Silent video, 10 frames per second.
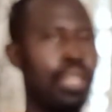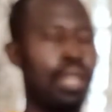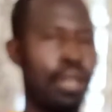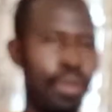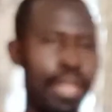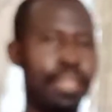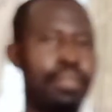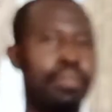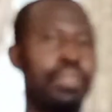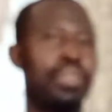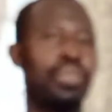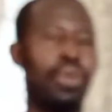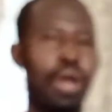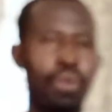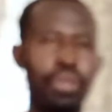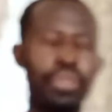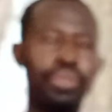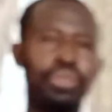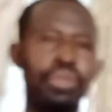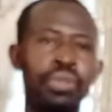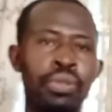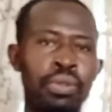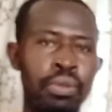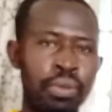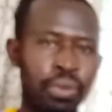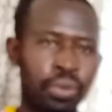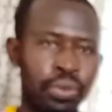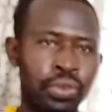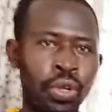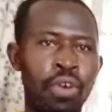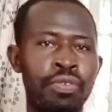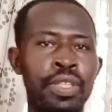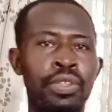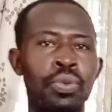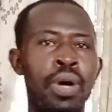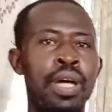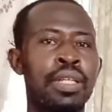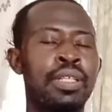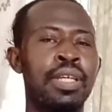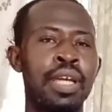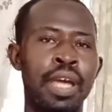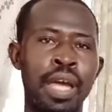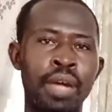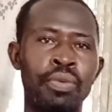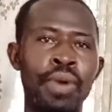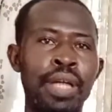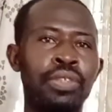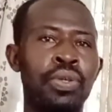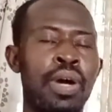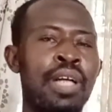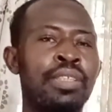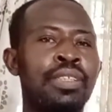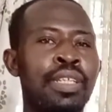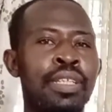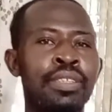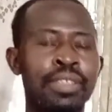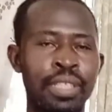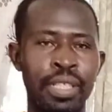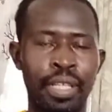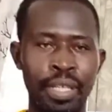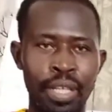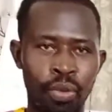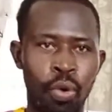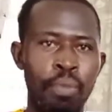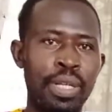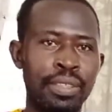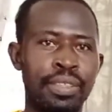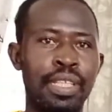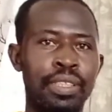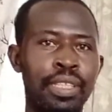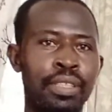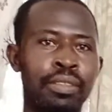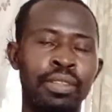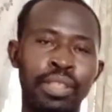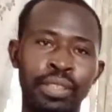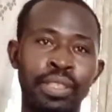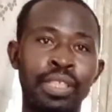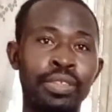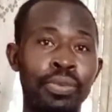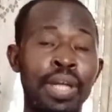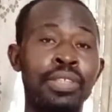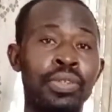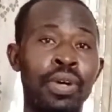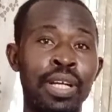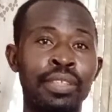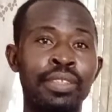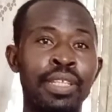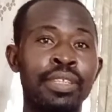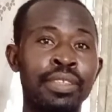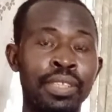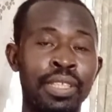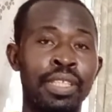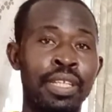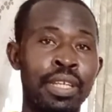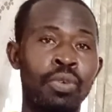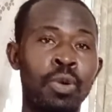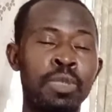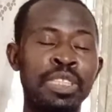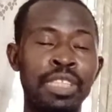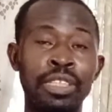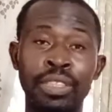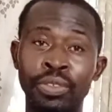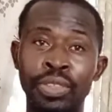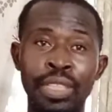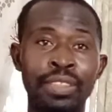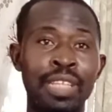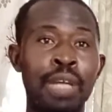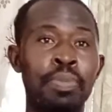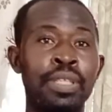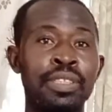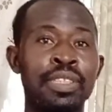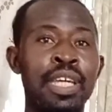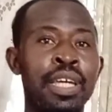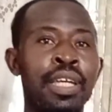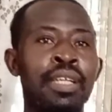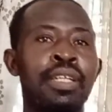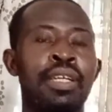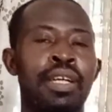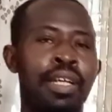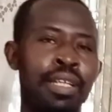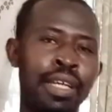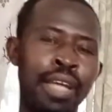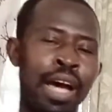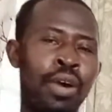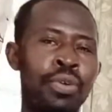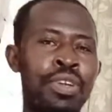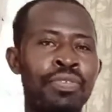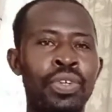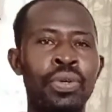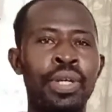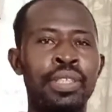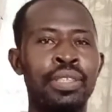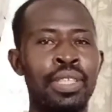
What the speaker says: All right. So I want you to solve this one and write your answers in the comment section. Just write your answers in the comment section. You just type it there, and then I'll review it,